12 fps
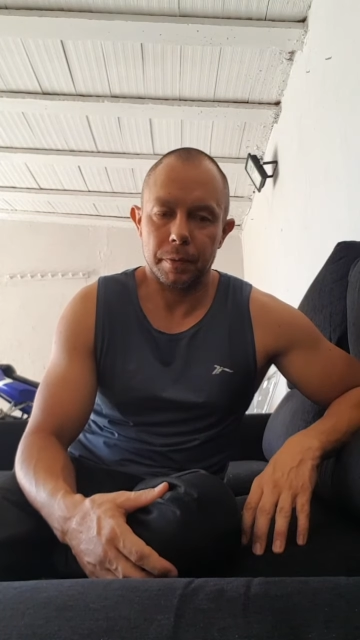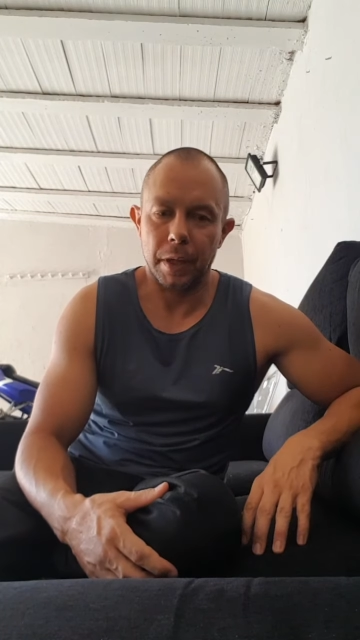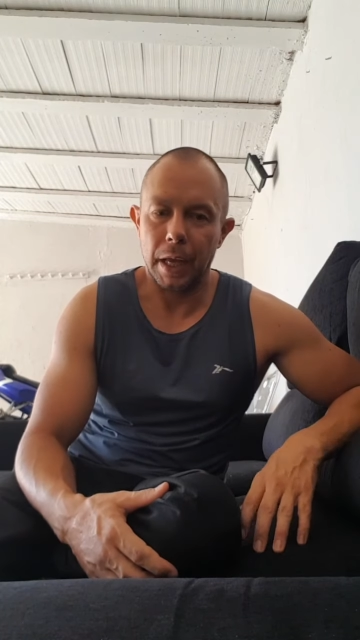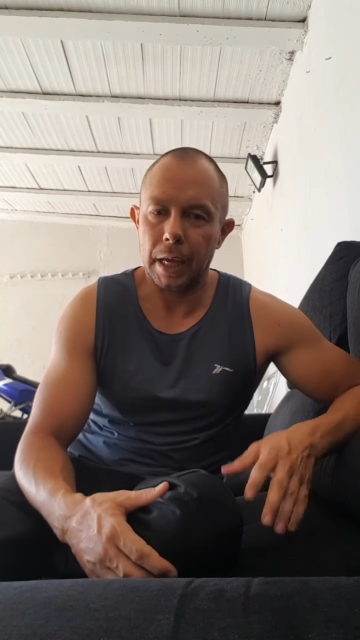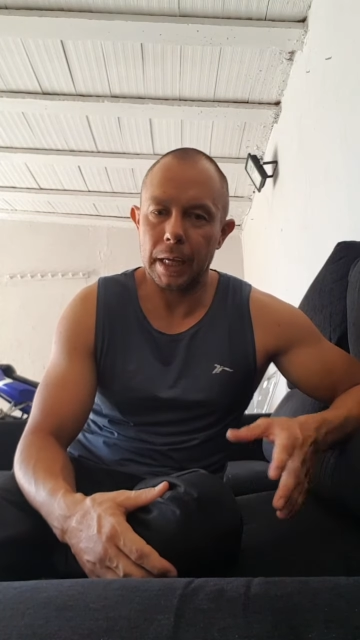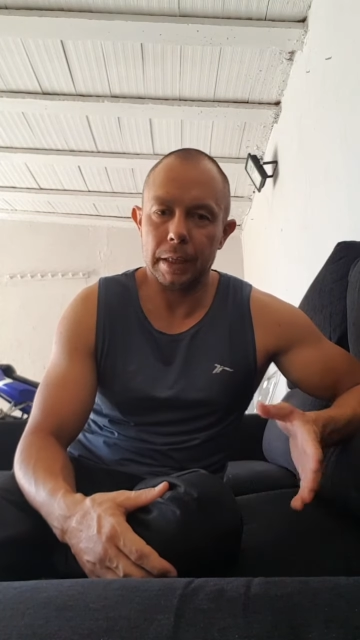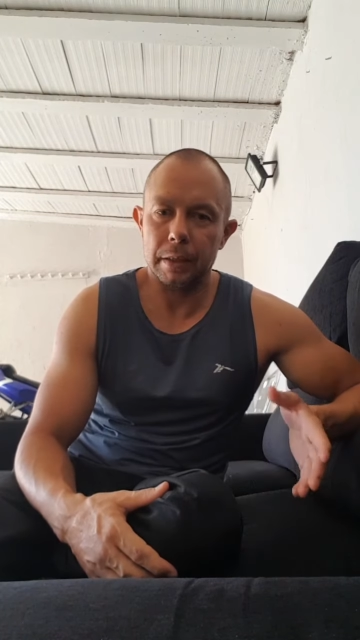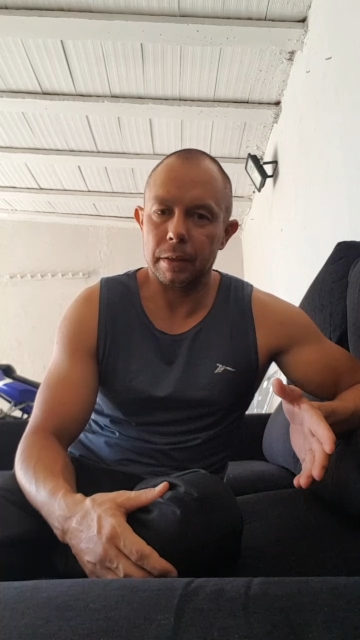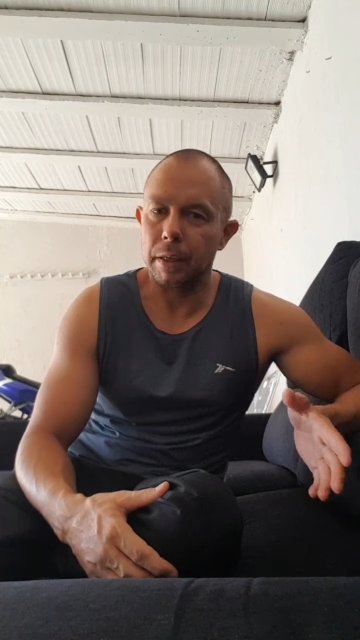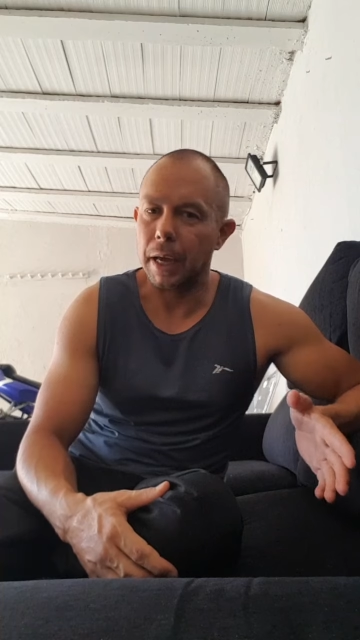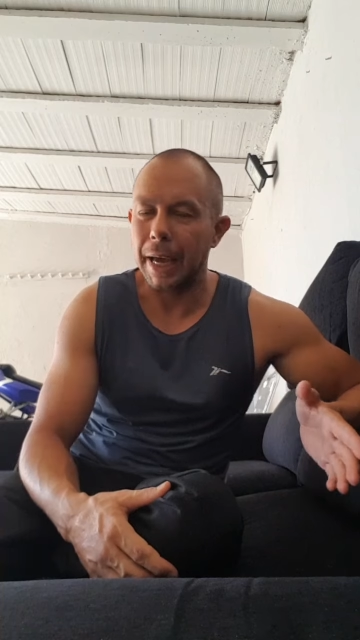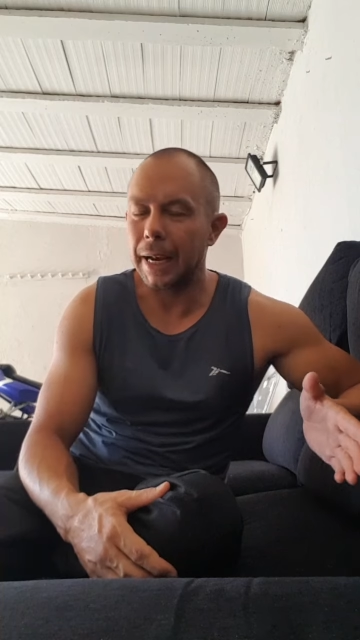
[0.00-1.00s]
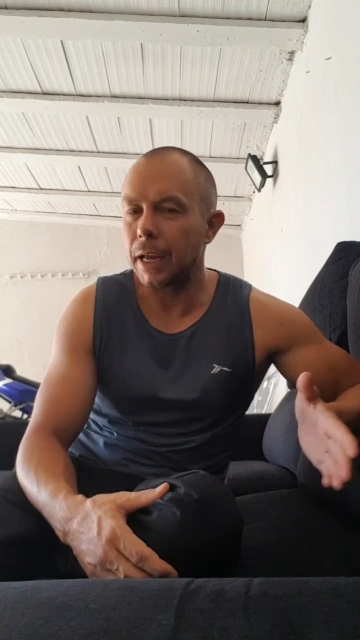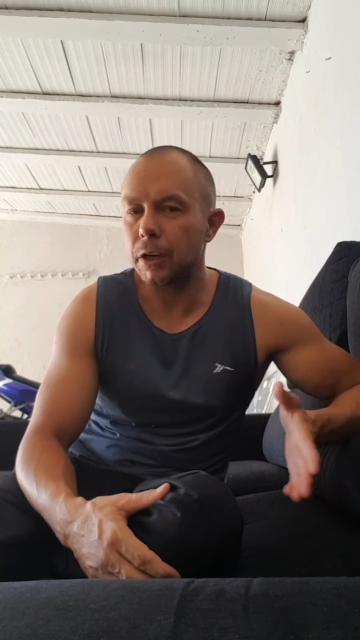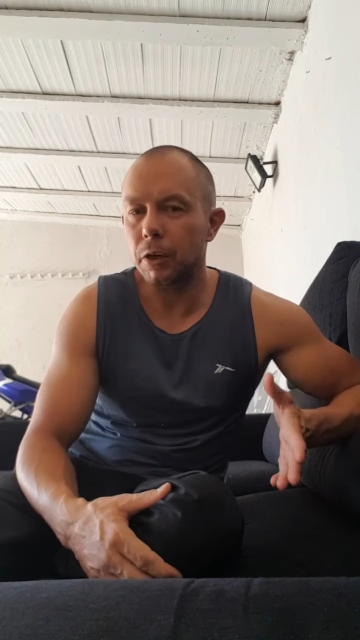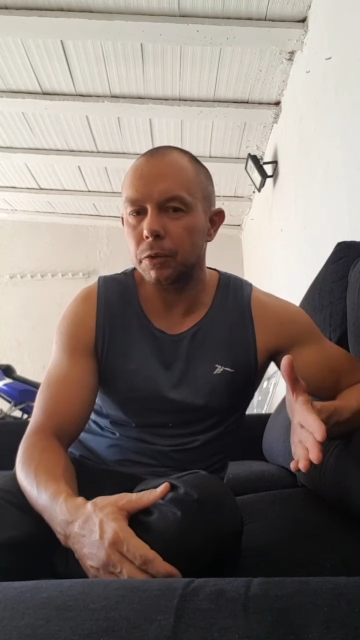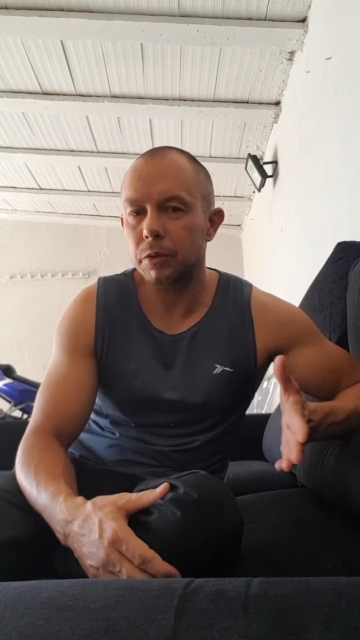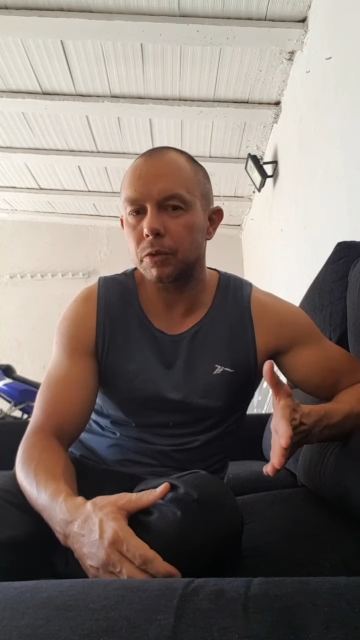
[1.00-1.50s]
And I
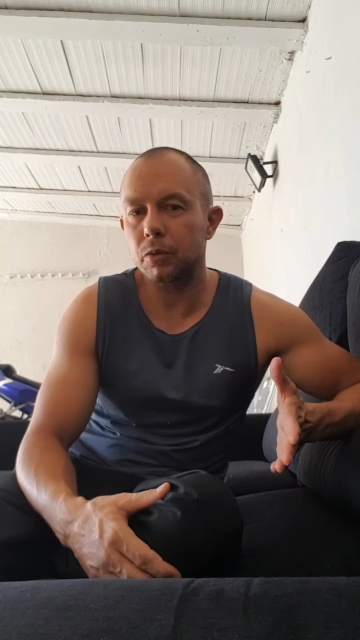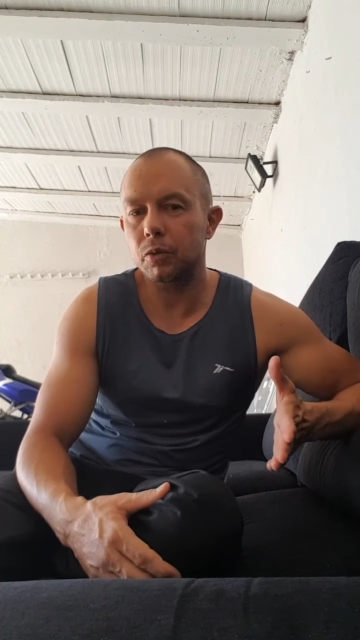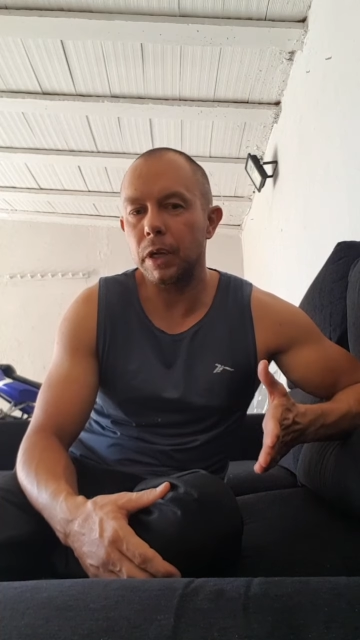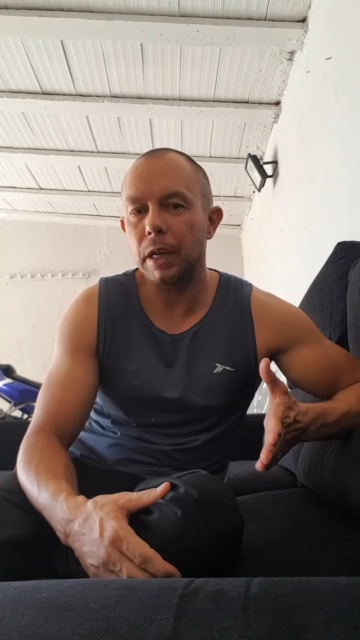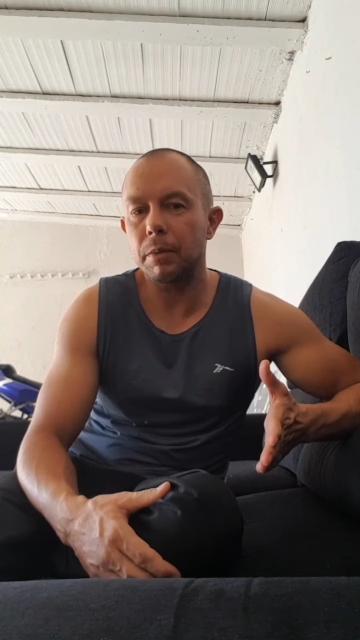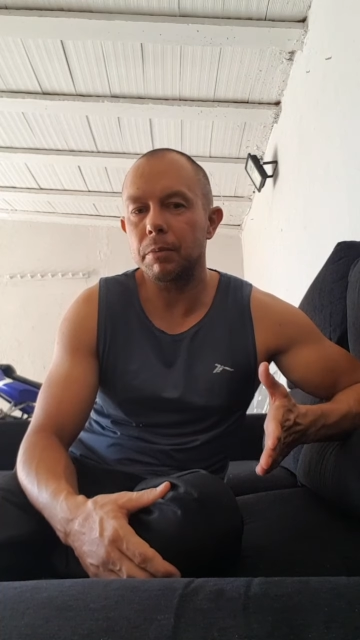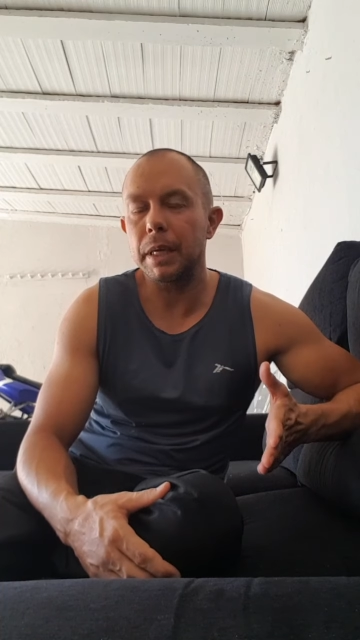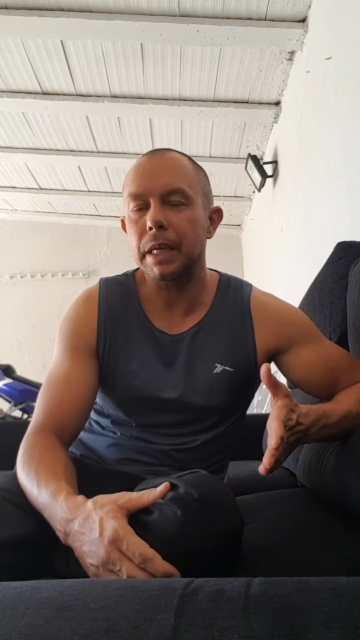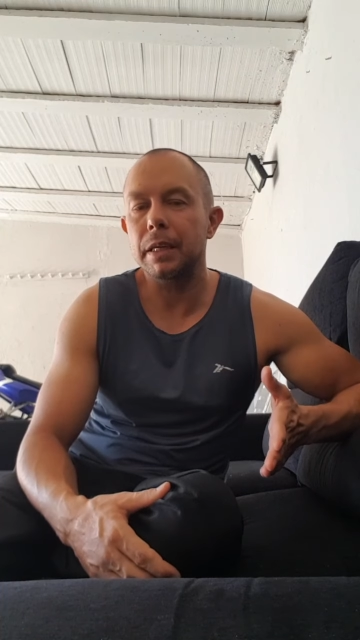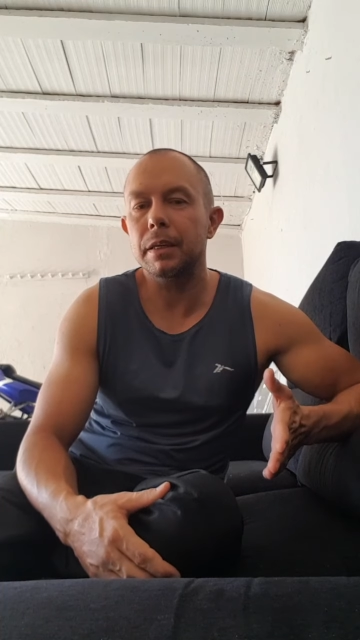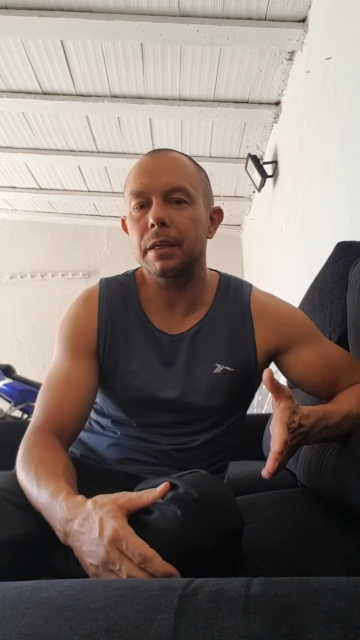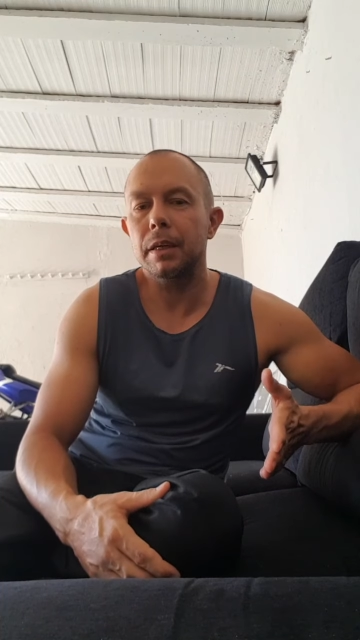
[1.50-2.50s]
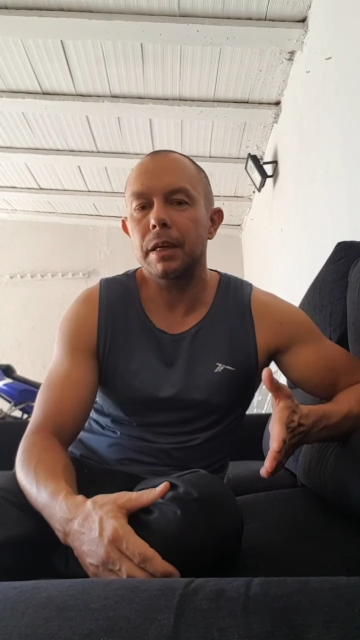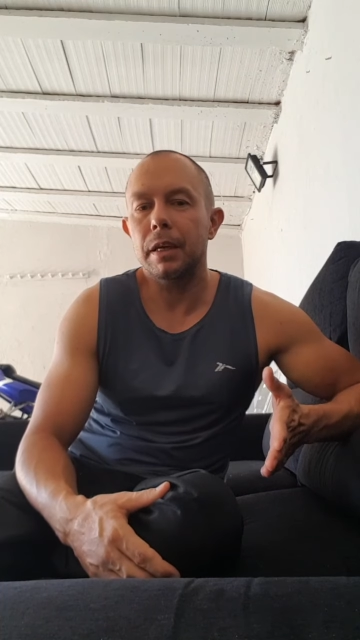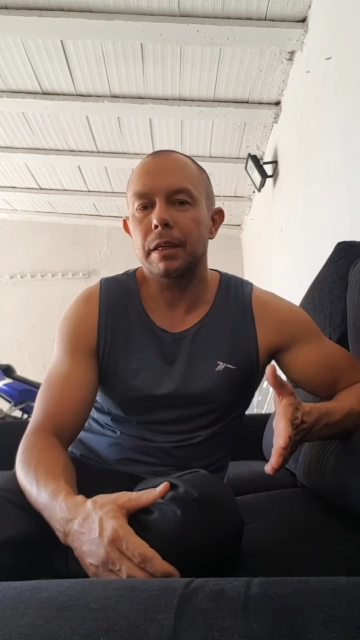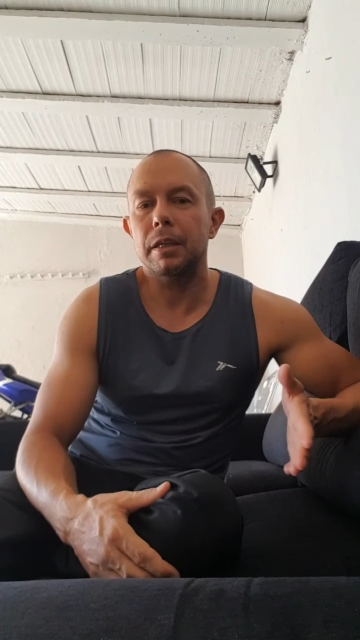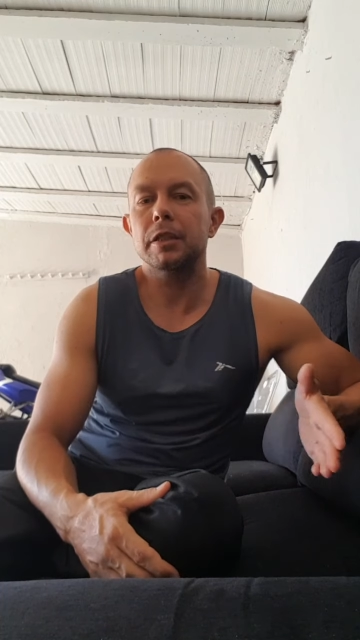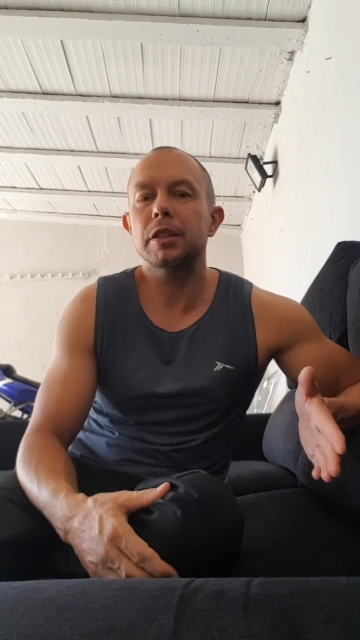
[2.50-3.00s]
don't really mean
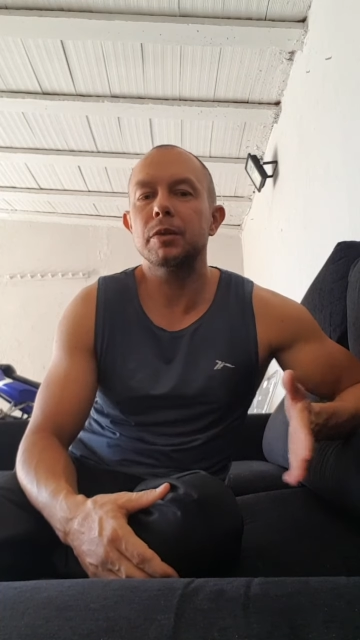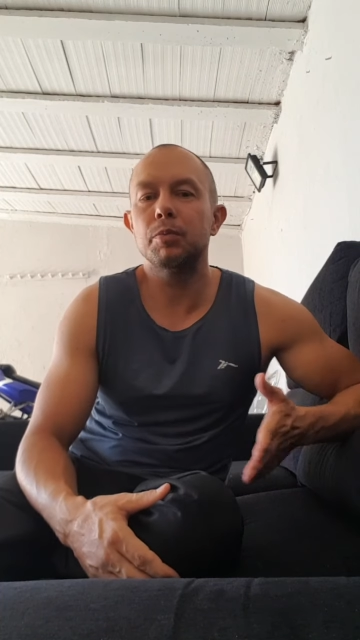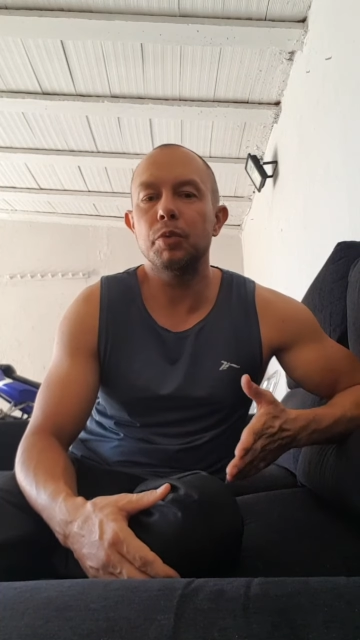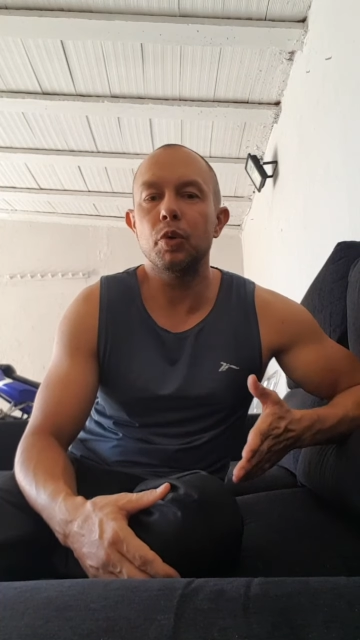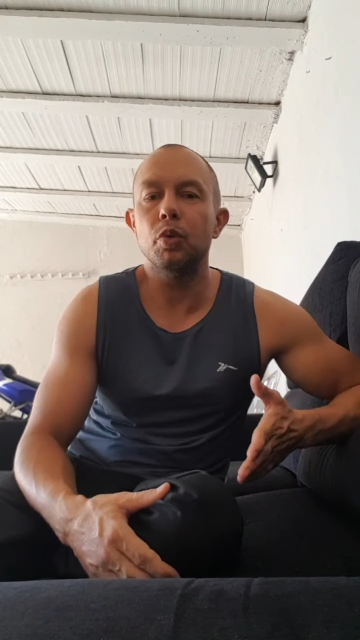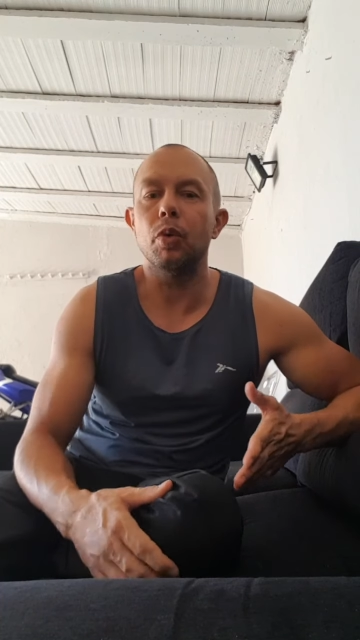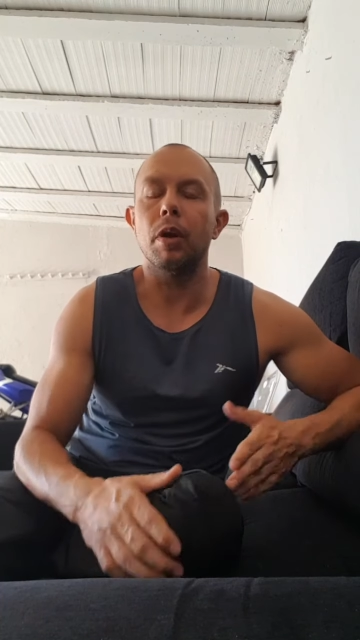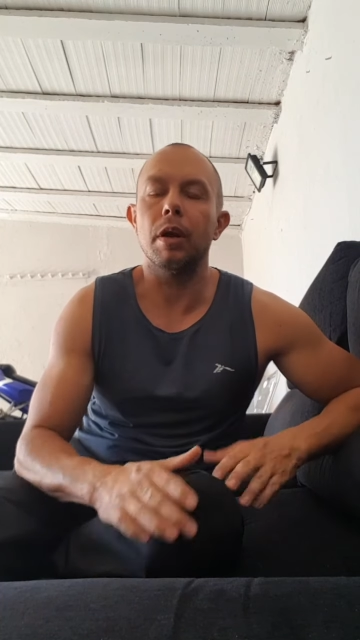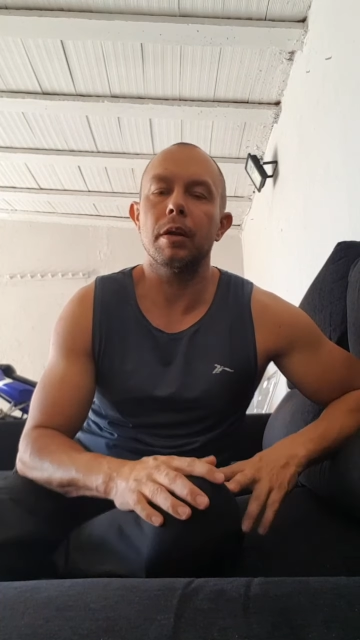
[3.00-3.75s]
the spool.